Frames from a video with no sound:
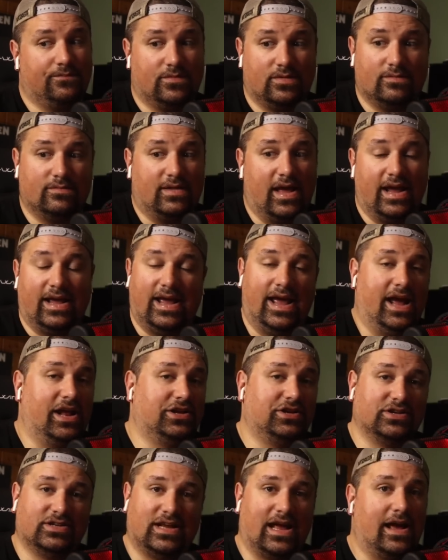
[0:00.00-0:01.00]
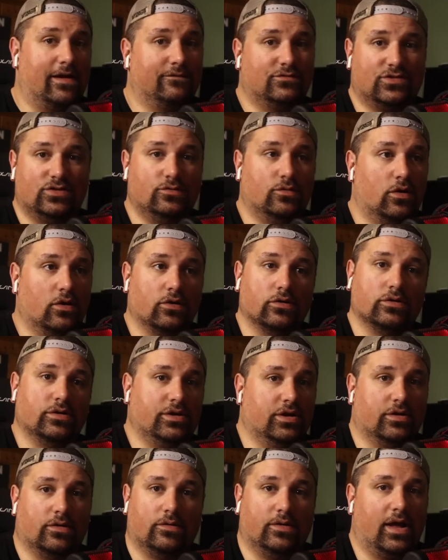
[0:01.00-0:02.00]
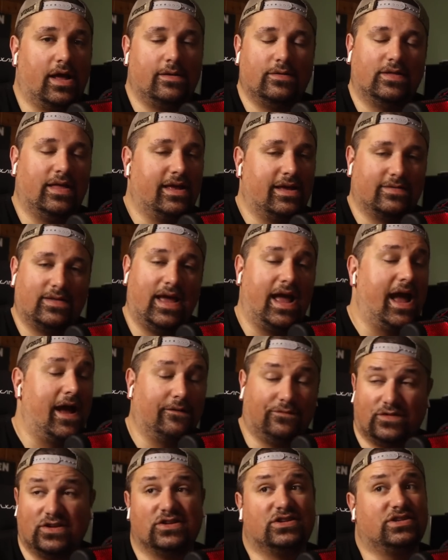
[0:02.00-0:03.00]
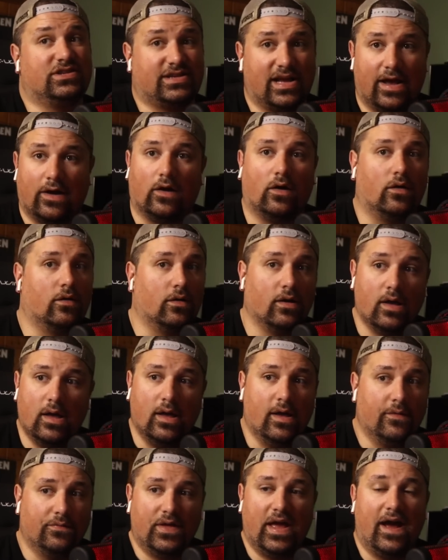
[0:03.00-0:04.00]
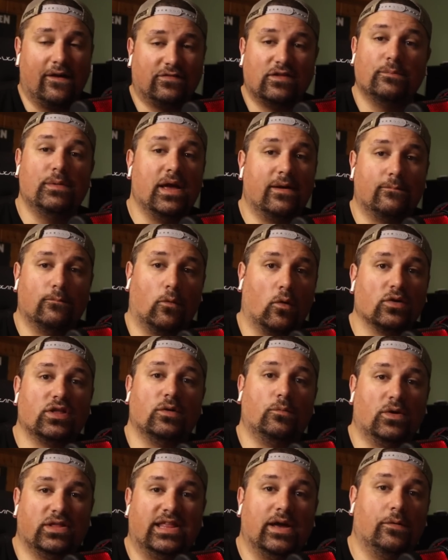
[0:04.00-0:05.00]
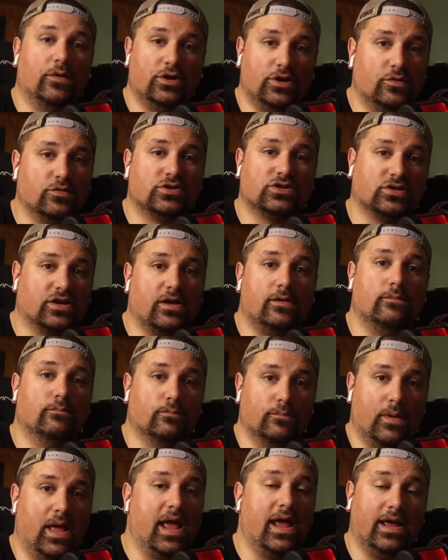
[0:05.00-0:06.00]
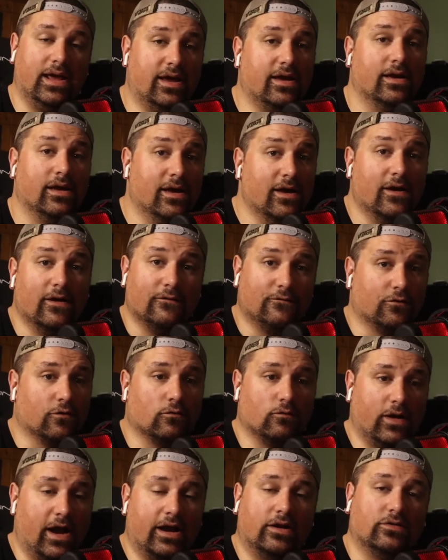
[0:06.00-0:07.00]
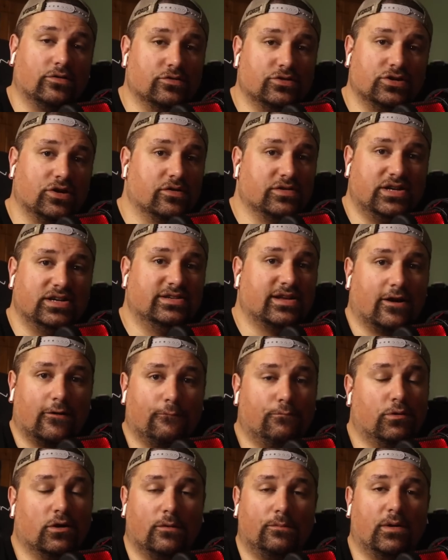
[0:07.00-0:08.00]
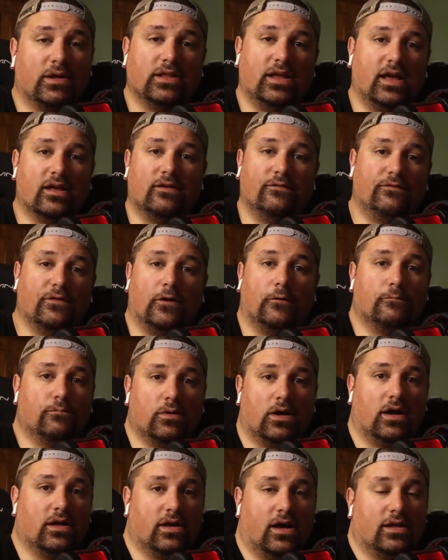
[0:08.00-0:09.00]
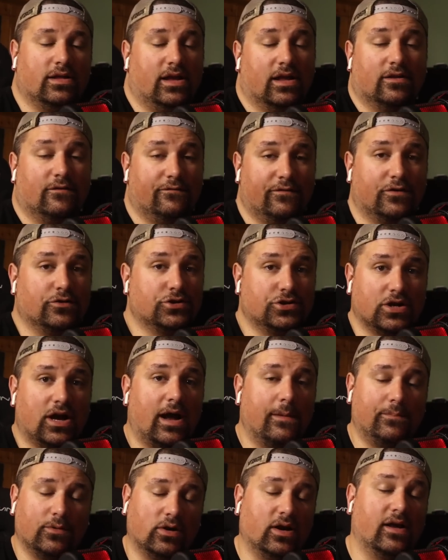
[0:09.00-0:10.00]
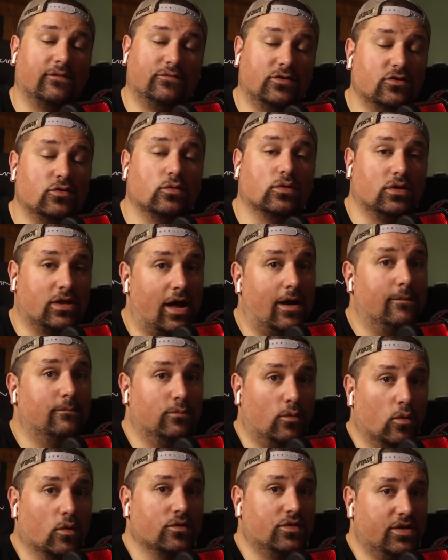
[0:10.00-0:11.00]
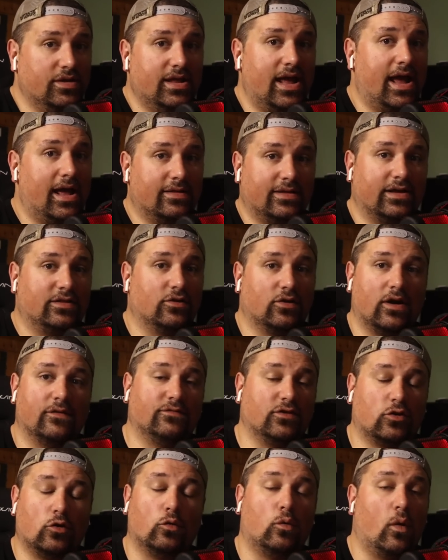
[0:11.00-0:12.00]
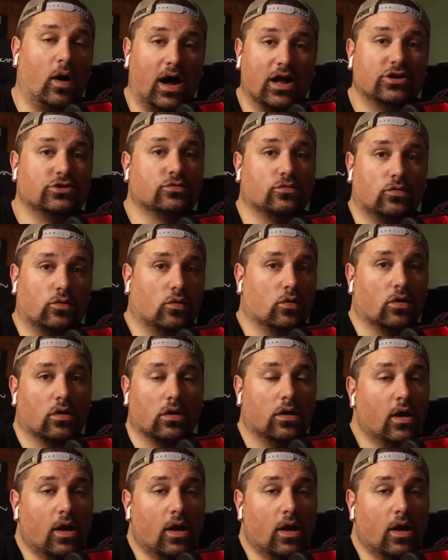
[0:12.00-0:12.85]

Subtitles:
they can't just have 200, you know, they have to sell, they have to make more than what they would usually make for regular jerseys that are put up on the NFL on the NFL shop. They're gonna have to do a lot more than that. Like, they're gonna have to quadruple, or